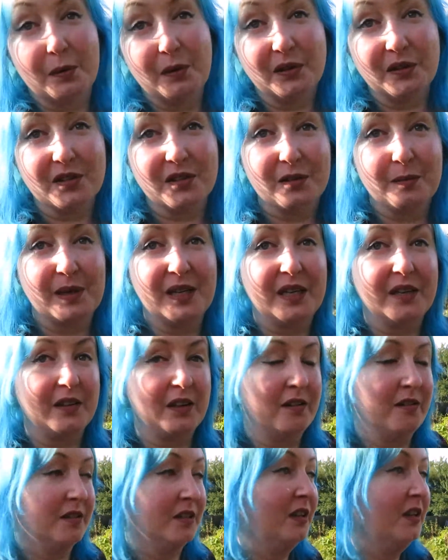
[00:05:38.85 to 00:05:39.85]
we've got so many of
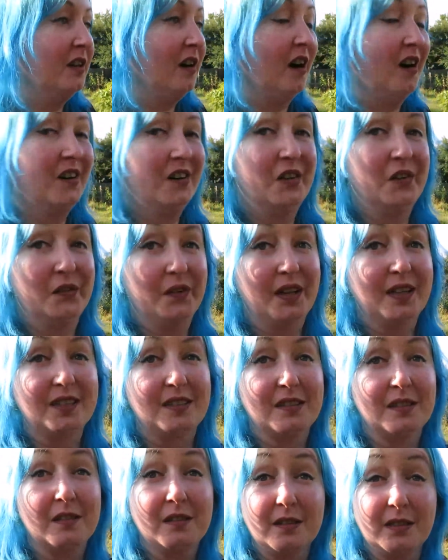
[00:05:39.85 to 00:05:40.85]
those. I love
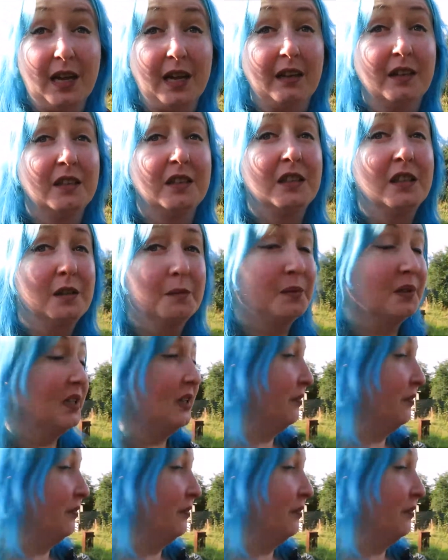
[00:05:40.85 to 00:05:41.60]
lettuce and salad, but